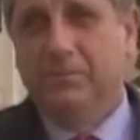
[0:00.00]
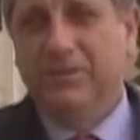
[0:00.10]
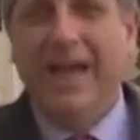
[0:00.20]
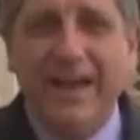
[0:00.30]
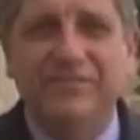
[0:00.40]

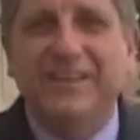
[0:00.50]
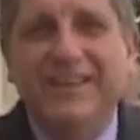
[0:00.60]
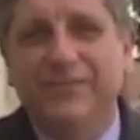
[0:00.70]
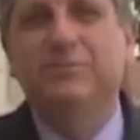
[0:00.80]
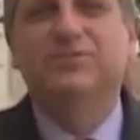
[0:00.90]
You have to
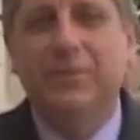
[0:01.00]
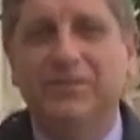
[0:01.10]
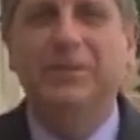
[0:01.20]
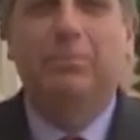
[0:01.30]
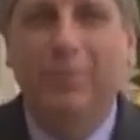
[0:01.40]
give them
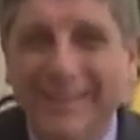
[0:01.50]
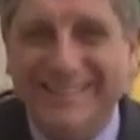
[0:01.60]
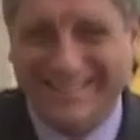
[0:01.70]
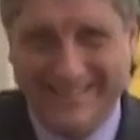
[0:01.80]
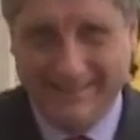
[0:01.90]
something to
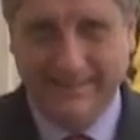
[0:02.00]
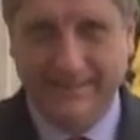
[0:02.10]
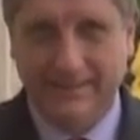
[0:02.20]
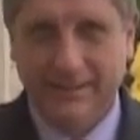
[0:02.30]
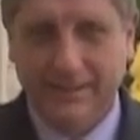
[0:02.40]
print.
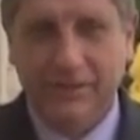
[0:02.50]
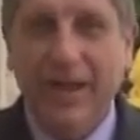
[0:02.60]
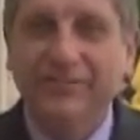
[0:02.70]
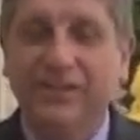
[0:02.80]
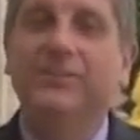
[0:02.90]
You
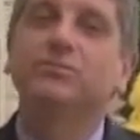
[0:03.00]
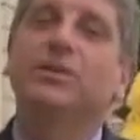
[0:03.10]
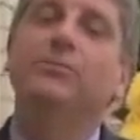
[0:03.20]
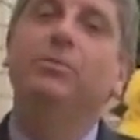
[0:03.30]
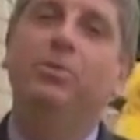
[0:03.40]
have to give them
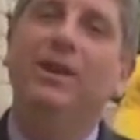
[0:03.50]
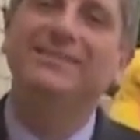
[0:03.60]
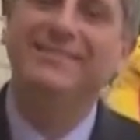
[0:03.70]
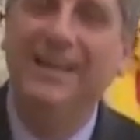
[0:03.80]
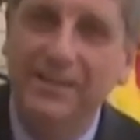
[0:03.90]
something to put
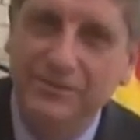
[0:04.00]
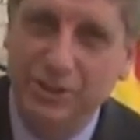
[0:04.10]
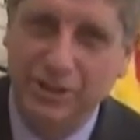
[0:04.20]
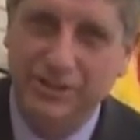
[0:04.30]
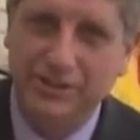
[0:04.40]
on
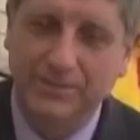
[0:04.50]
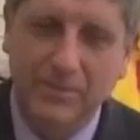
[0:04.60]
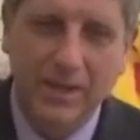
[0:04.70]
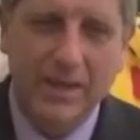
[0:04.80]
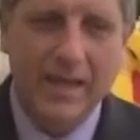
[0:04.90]
television.
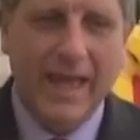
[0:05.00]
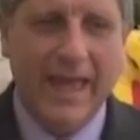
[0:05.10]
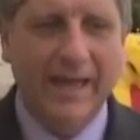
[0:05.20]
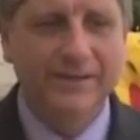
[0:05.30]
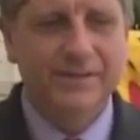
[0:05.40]

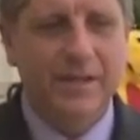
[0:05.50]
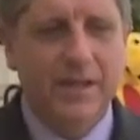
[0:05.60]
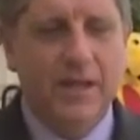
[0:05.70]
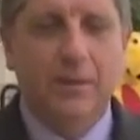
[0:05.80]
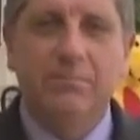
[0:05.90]
And
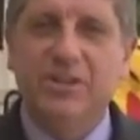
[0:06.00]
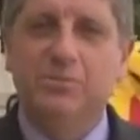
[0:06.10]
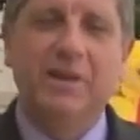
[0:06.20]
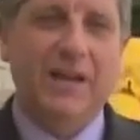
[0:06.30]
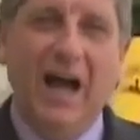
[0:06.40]
Mitch
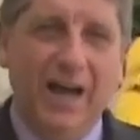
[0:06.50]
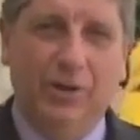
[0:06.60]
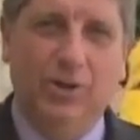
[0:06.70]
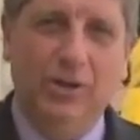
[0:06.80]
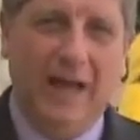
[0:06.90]

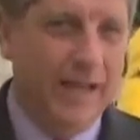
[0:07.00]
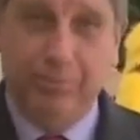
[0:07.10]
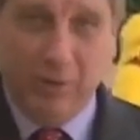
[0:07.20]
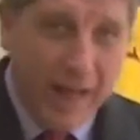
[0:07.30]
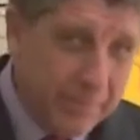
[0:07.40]
McConnell, I
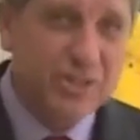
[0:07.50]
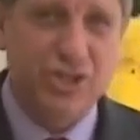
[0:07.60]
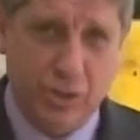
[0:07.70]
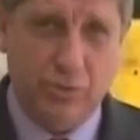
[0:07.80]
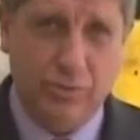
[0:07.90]

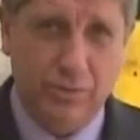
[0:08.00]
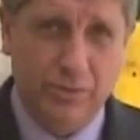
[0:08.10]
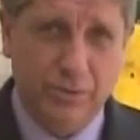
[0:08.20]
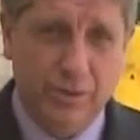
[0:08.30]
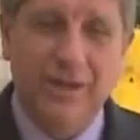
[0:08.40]
promise you,
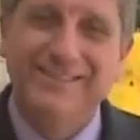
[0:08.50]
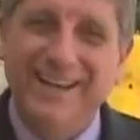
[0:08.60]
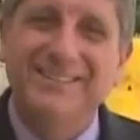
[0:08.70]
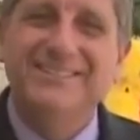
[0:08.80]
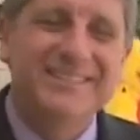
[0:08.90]

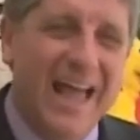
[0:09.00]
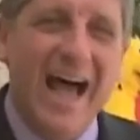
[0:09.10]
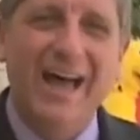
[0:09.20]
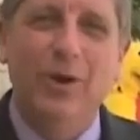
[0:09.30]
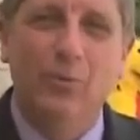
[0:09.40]
does
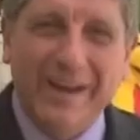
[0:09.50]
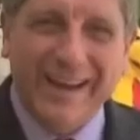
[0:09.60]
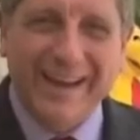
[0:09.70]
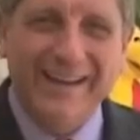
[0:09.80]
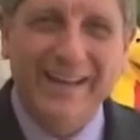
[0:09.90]
not
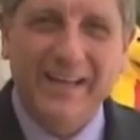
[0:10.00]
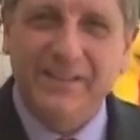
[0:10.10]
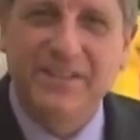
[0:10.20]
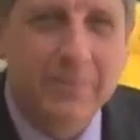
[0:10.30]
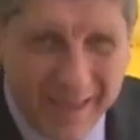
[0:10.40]
read
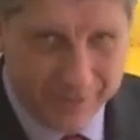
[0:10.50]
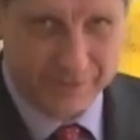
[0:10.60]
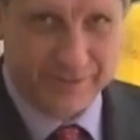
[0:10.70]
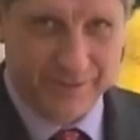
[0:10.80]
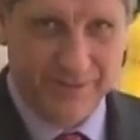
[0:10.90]
his
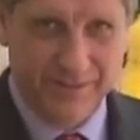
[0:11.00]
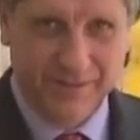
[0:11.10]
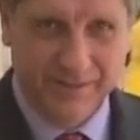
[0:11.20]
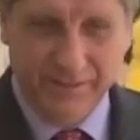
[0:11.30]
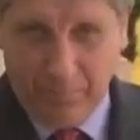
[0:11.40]
emails
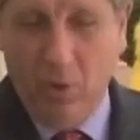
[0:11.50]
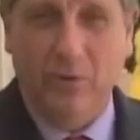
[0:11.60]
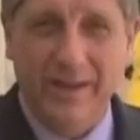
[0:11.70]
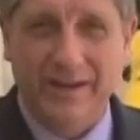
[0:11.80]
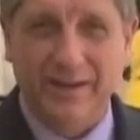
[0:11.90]
that
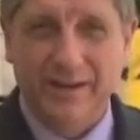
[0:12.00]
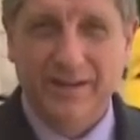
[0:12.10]
pour in.